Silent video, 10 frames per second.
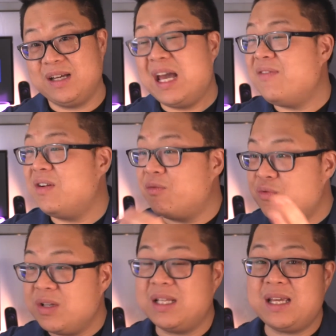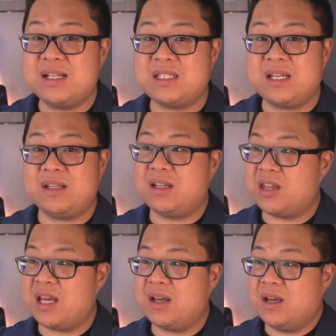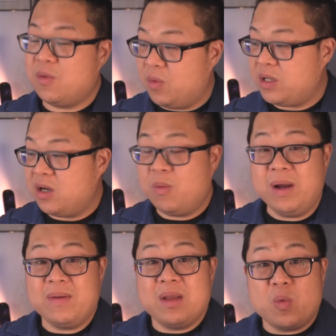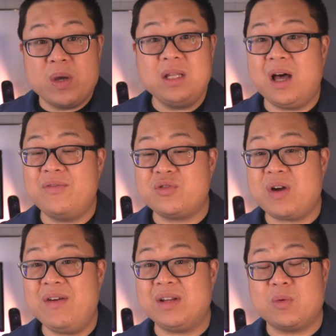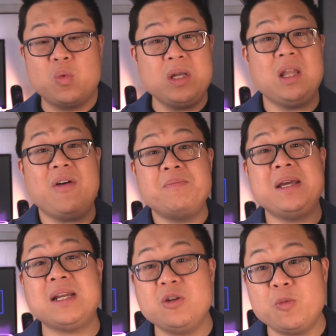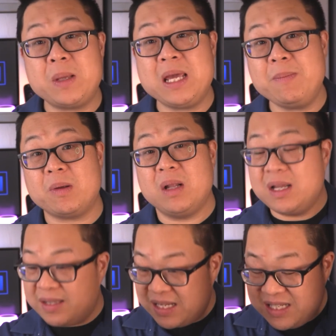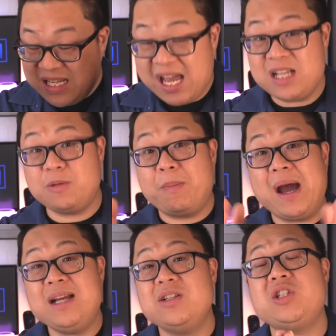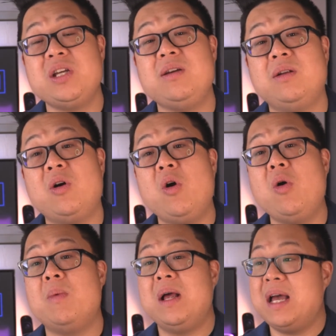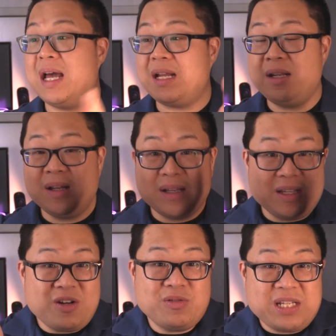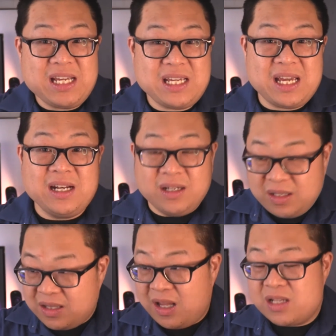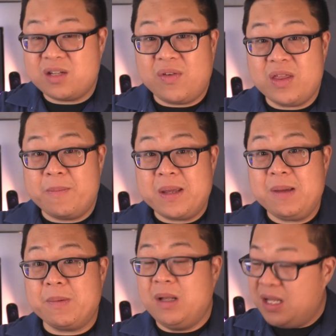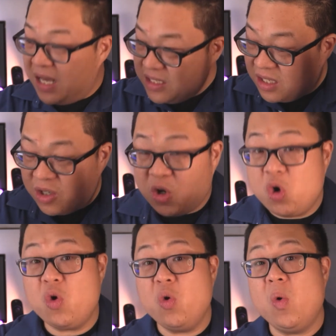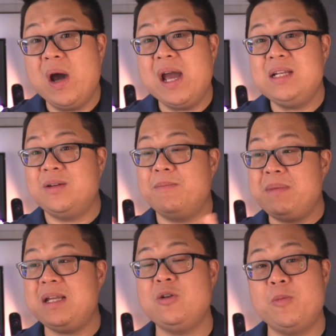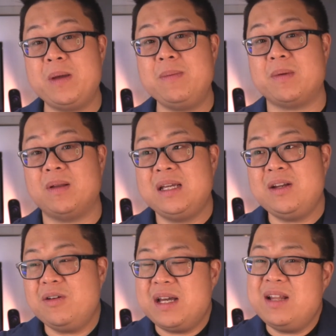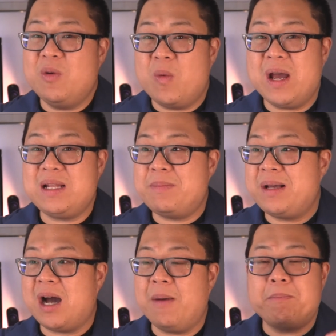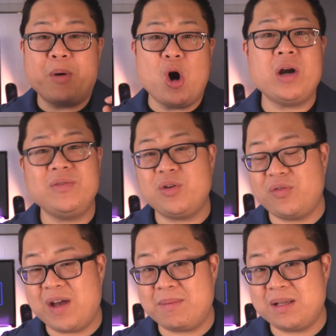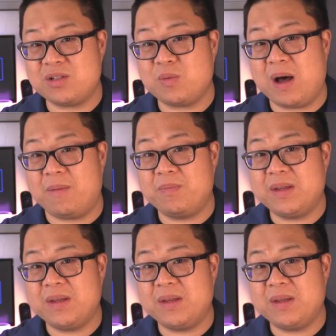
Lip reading: If it really is that you think, well, you know what, we love traveling, we love meeting new people, then yes, buying a singular home and then, taking in lots of other people is a cool way to meet new people. In a way, they become part of your family as well.